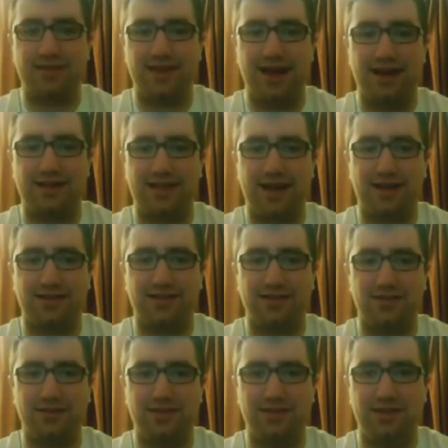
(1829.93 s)
Yeah,
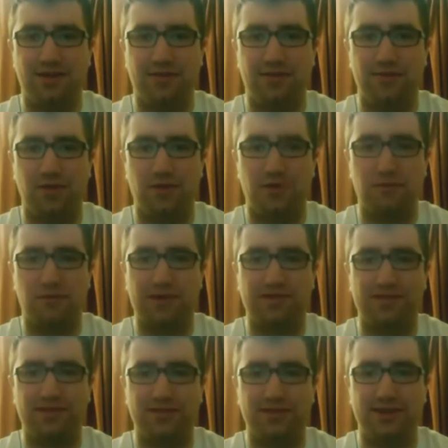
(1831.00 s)
exactly.
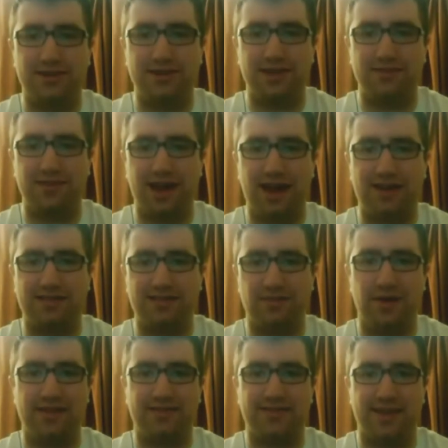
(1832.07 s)
Florida's certainly a team that
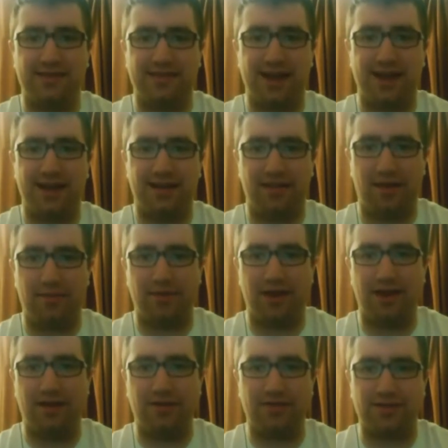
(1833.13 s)
has their best days ahead of
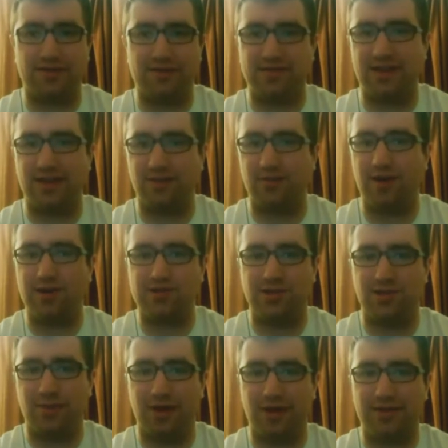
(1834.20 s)
them. I don't think there's any
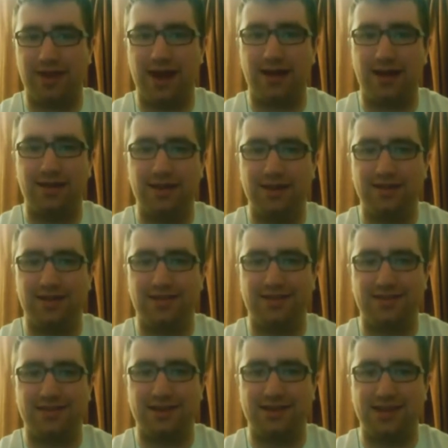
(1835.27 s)
question about that.
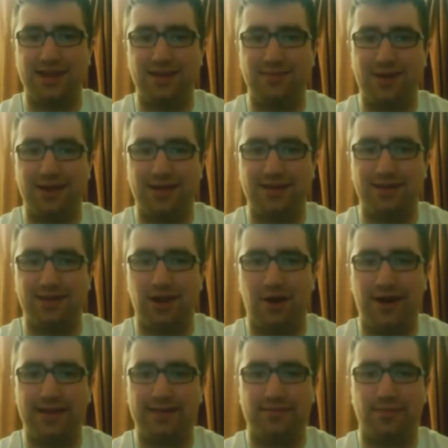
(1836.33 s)
This isn't a team that
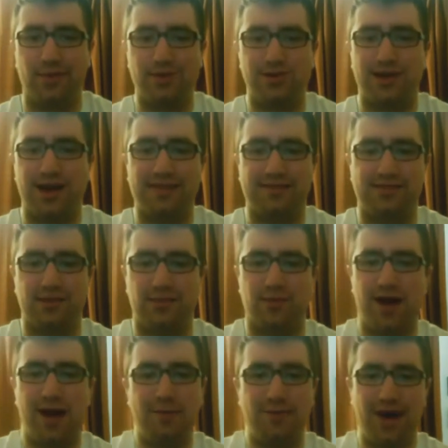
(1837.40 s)
has a bunch of guys in their
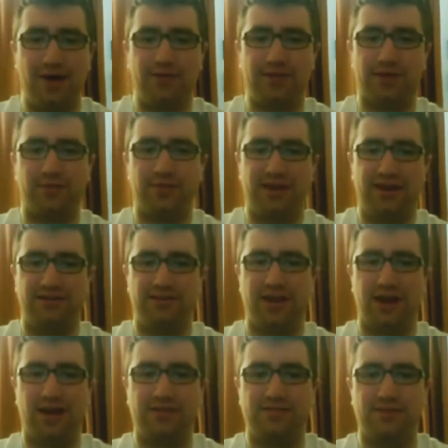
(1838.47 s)
prime now and they're going to be on their
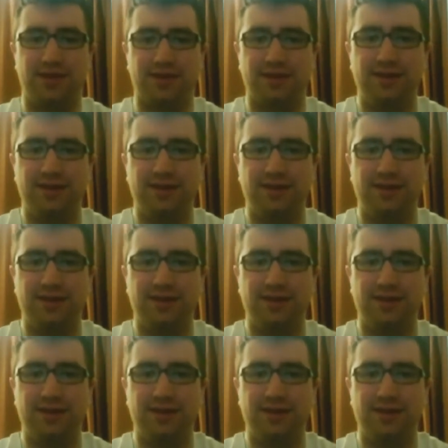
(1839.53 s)
downswing.